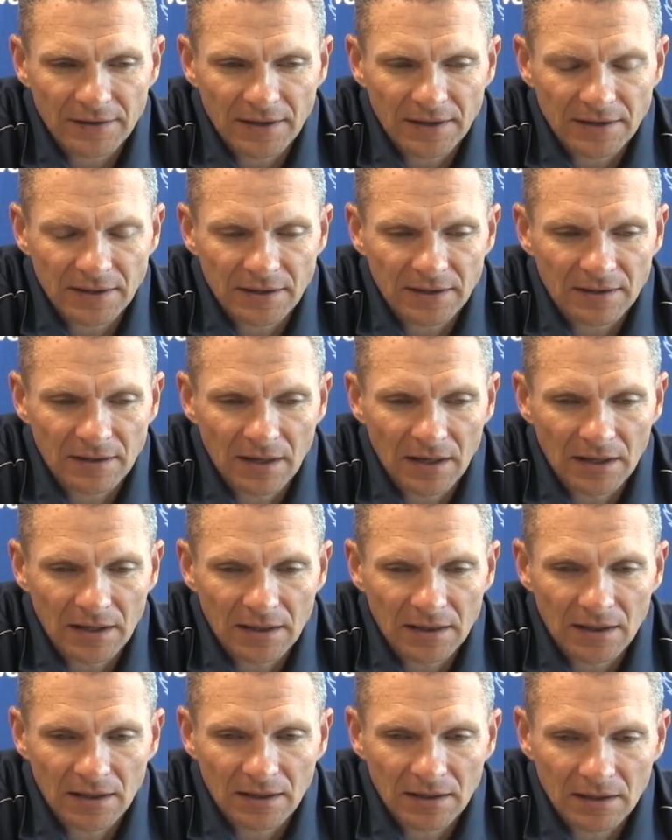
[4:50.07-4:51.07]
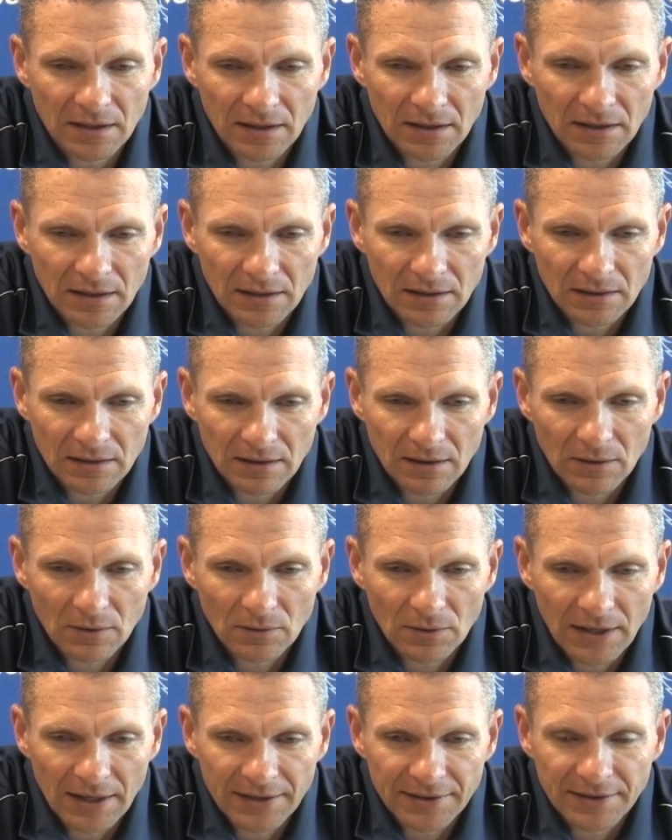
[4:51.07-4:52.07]
they did anything uh, a
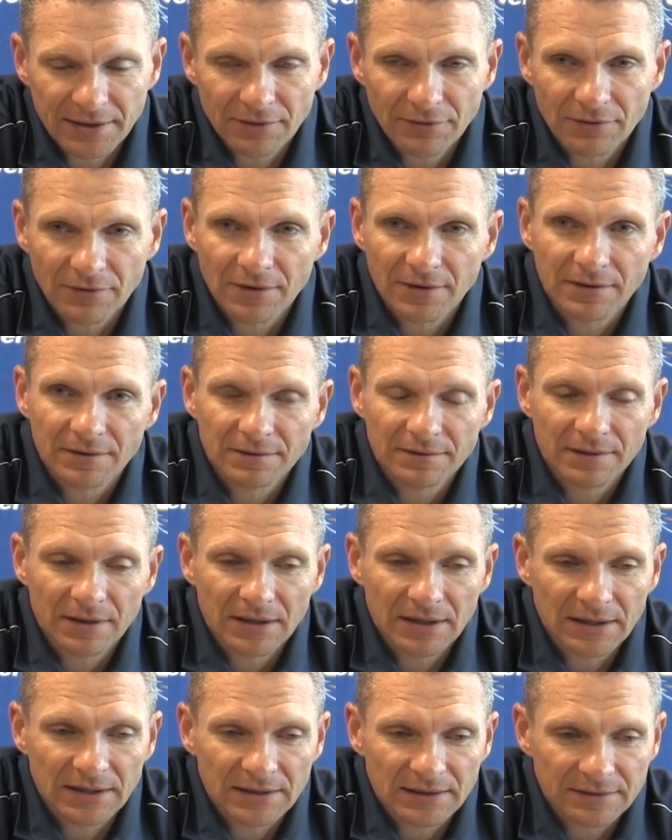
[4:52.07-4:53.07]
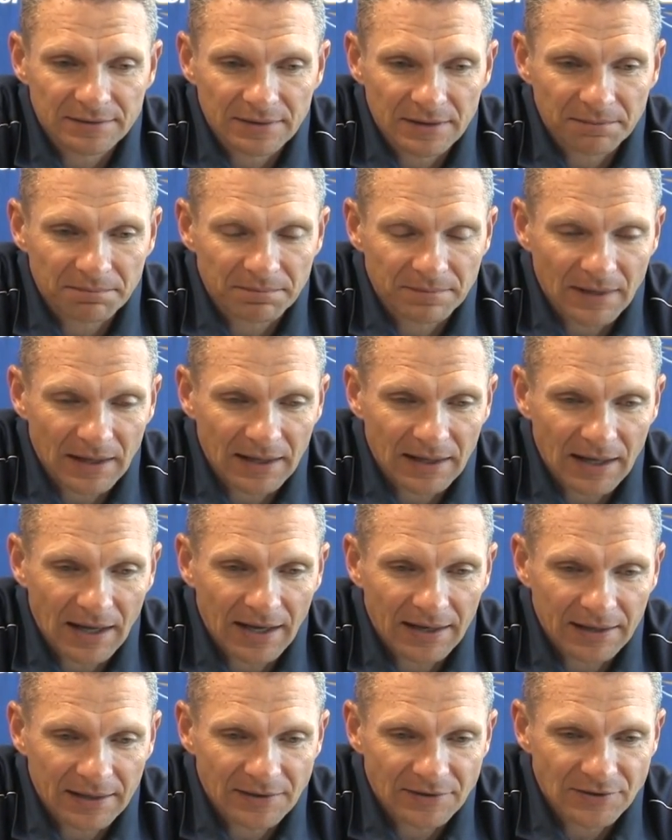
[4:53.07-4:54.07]
whole lot different. Uh, they, they
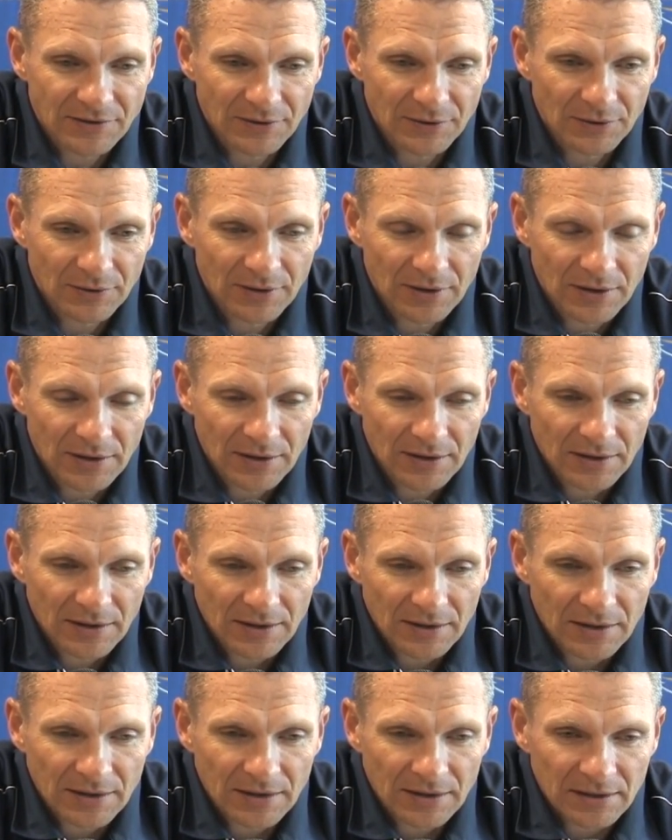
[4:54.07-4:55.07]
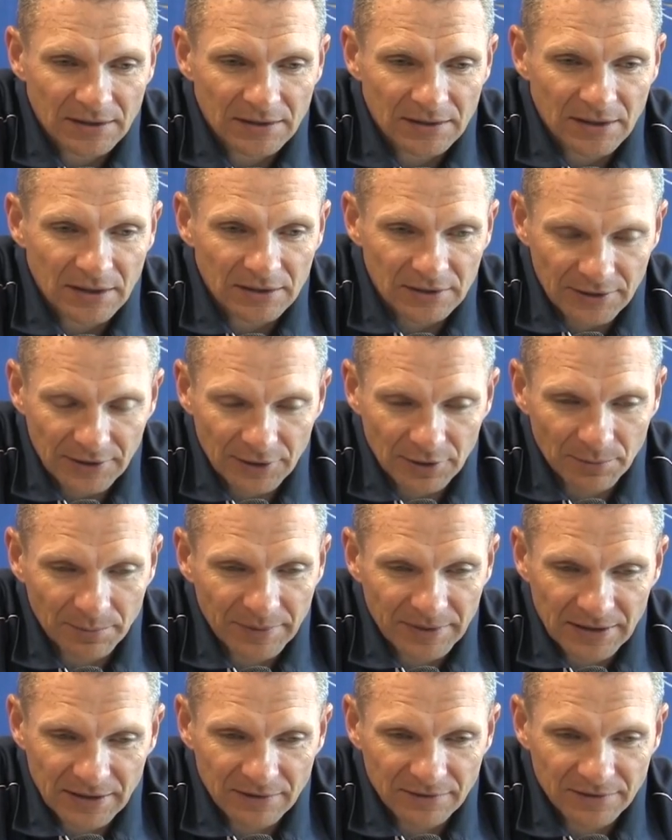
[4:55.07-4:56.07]
got into uh, a little
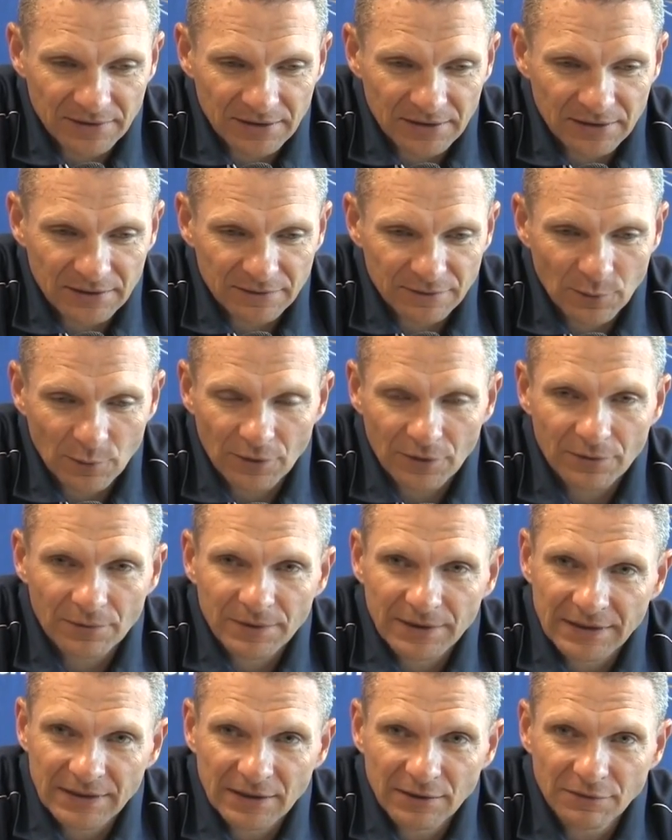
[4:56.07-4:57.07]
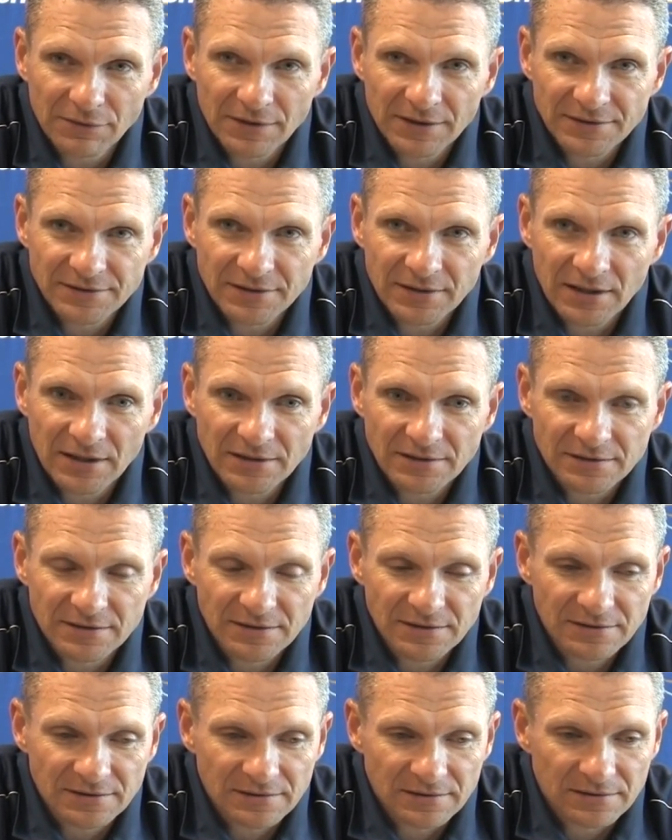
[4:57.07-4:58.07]
bit of a 4-3 defense against
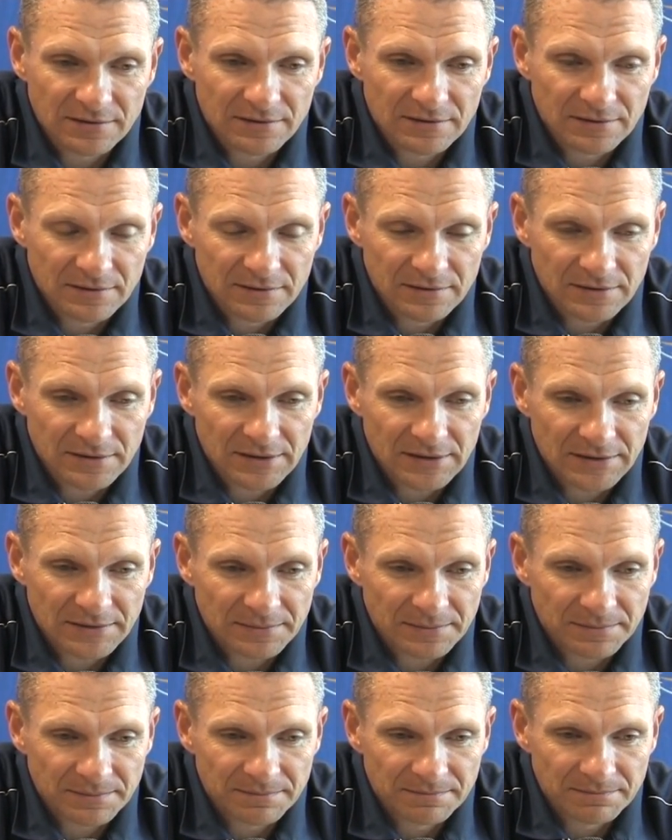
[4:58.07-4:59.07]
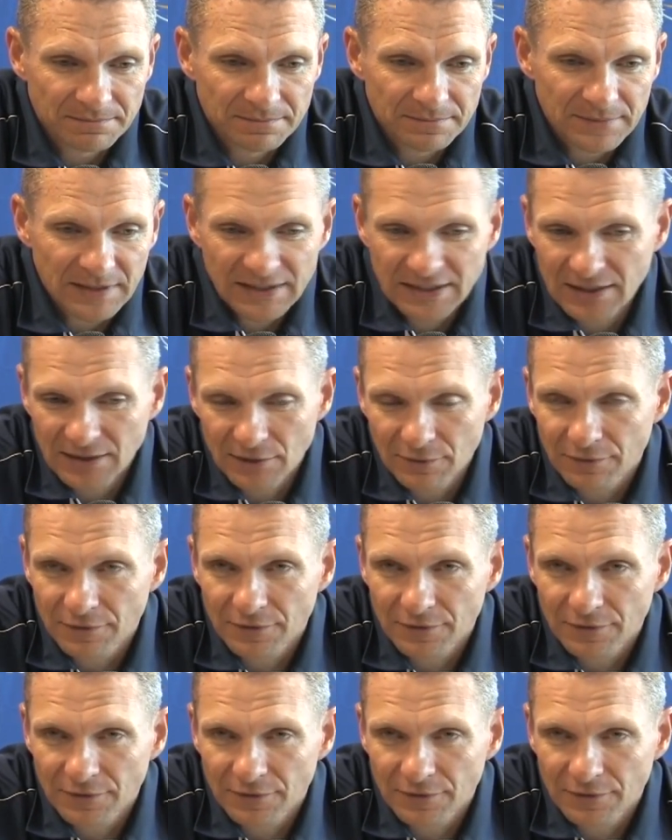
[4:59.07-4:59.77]
us. Um, they did in the